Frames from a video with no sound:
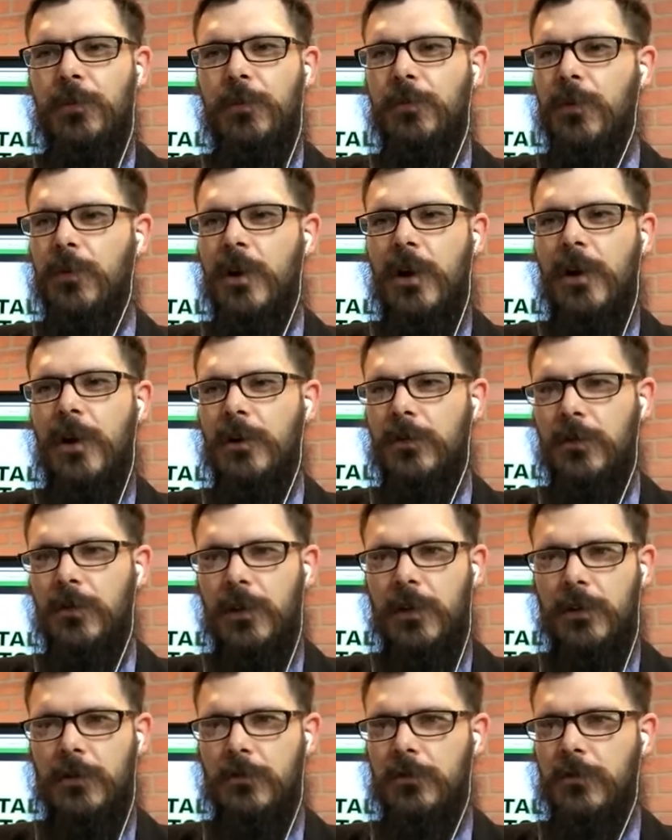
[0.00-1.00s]

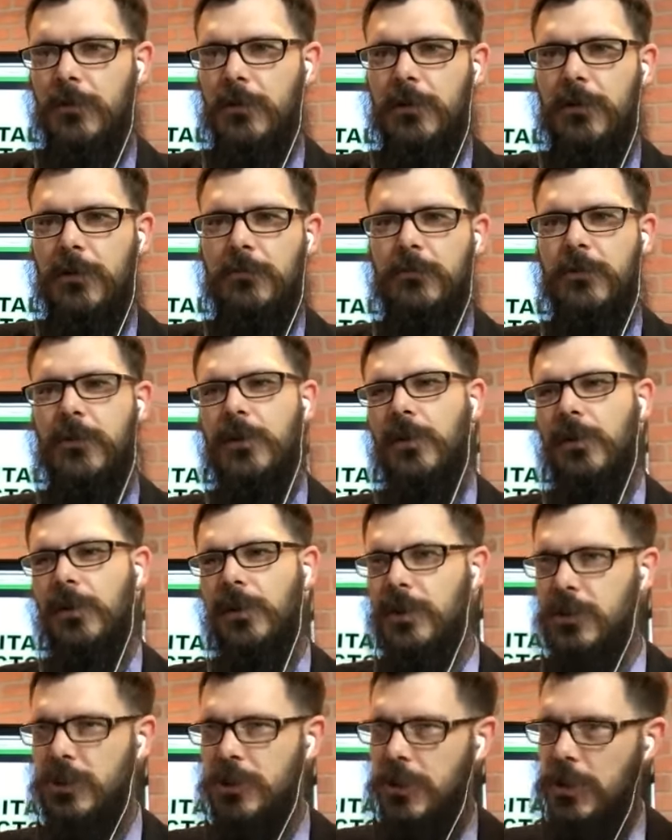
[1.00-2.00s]
concrete or
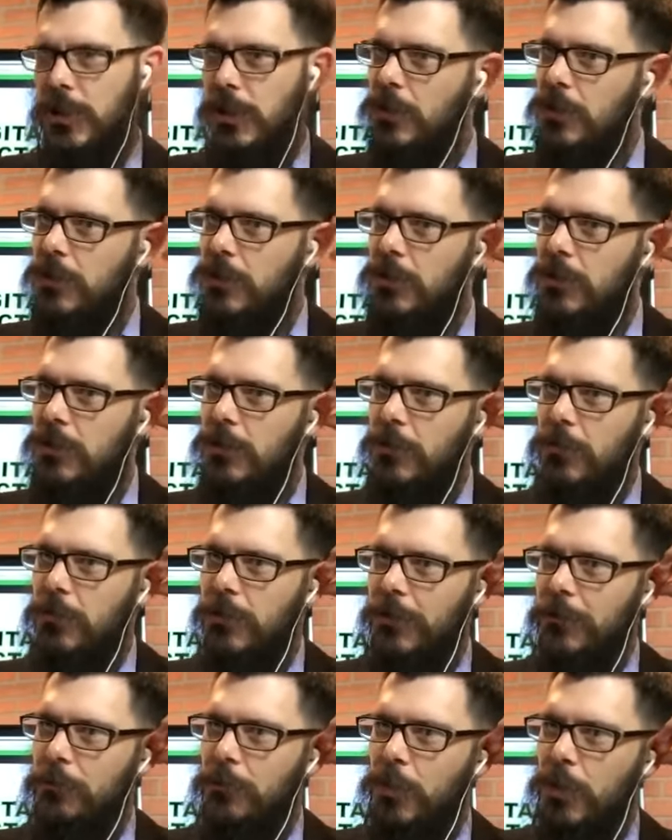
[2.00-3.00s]
caliche
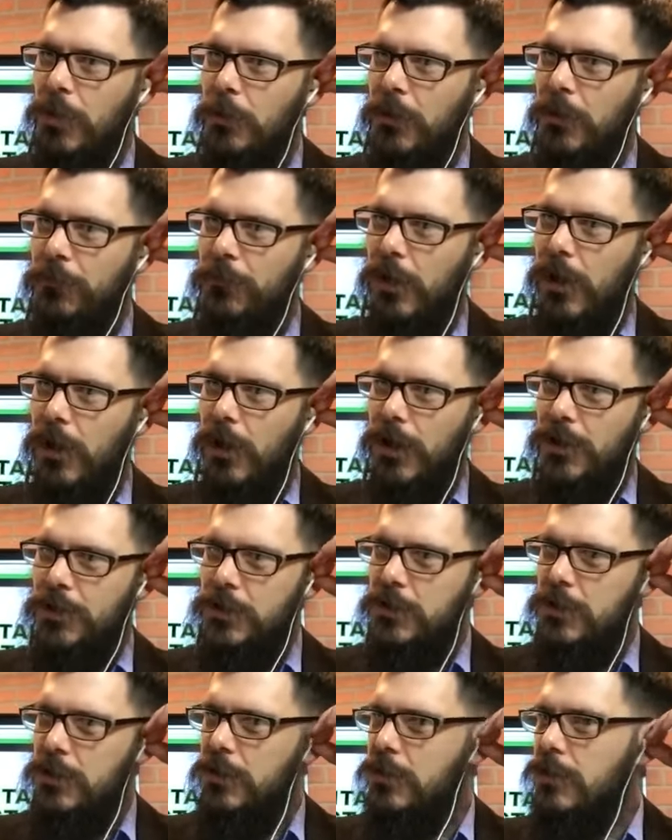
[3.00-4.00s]
or
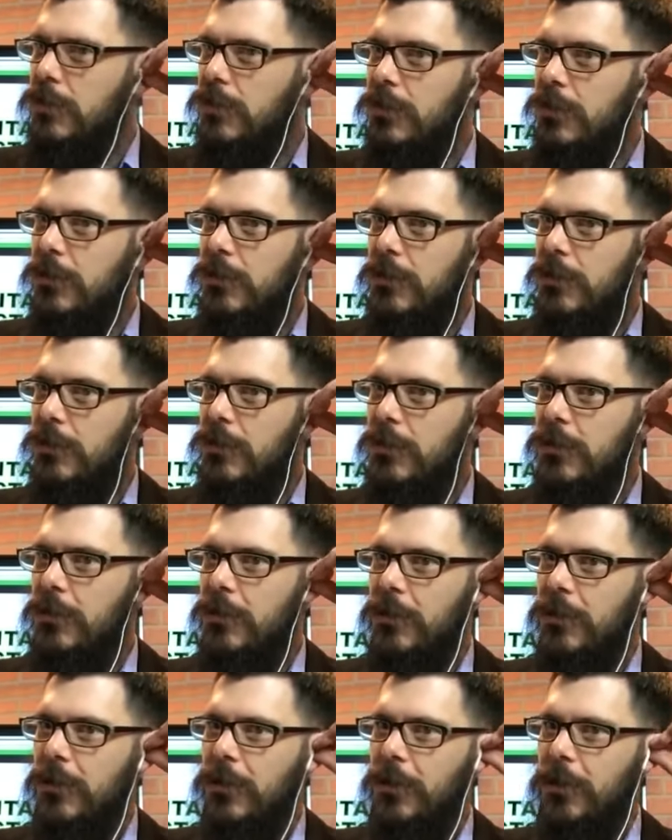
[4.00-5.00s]
permafrost,
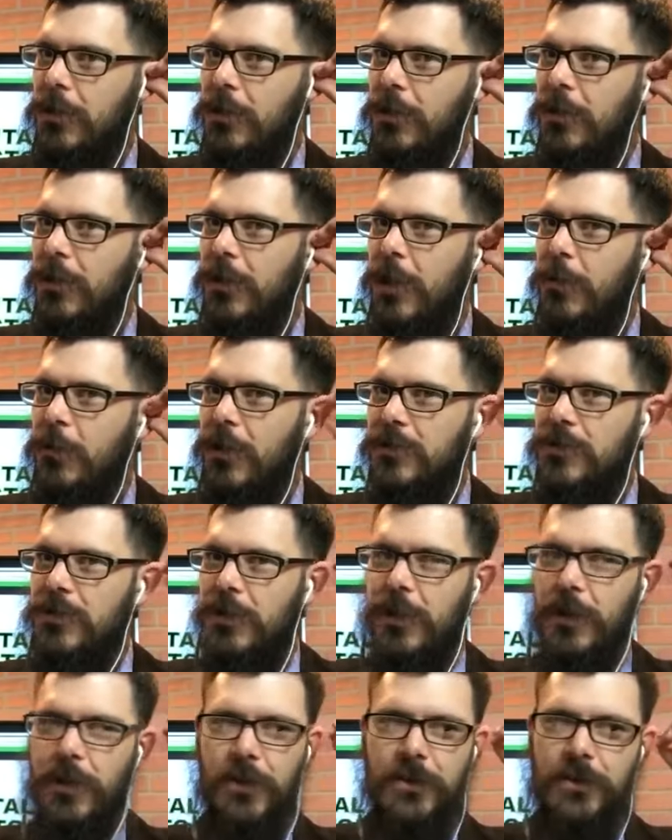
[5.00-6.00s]
you know, how much of
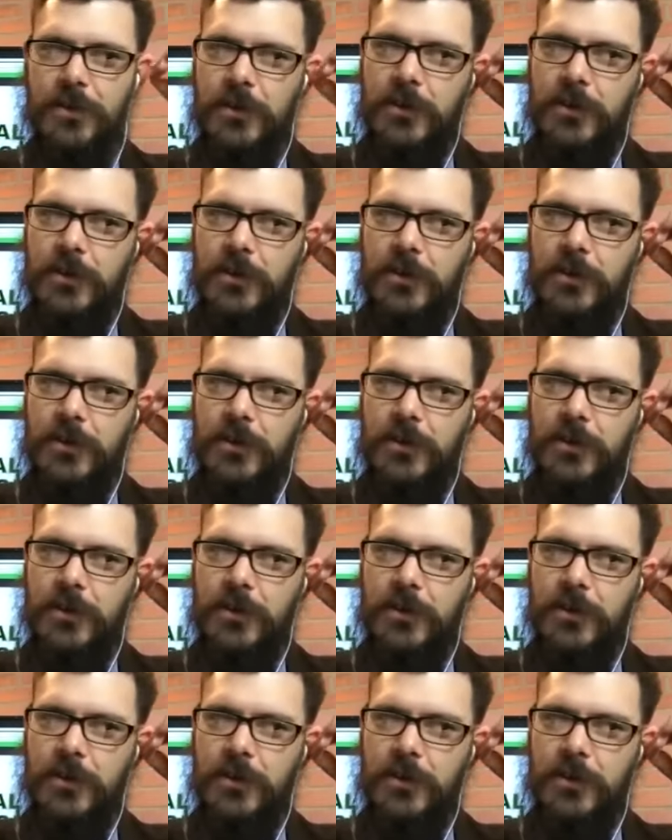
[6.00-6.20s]
that is?